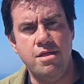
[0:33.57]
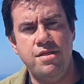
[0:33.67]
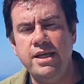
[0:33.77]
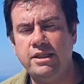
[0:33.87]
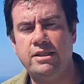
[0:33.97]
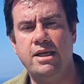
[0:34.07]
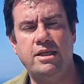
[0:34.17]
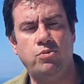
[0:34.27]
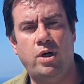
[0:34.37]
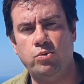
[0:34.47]
This
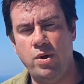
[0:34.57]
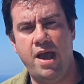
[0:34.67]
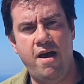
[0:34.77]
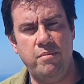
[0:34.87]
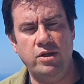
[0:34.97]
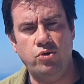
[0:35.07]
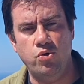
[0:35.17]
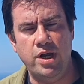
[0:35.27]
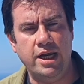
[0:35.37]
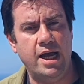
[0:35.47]
is what we have been
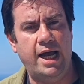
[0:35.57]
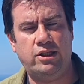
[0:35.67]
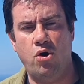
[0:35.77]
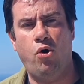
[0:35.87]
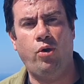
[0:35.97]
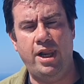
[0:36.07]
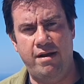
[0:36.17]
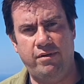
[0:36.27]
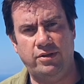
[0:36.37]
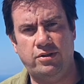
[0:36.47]
doing at all
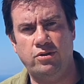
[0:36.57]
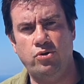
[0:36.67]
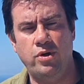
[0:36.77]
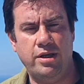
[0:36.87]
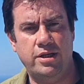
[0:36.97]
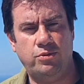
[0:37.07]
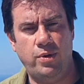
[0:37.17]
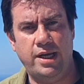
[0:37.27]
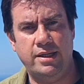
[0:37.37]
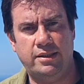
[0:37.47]
levels during this week in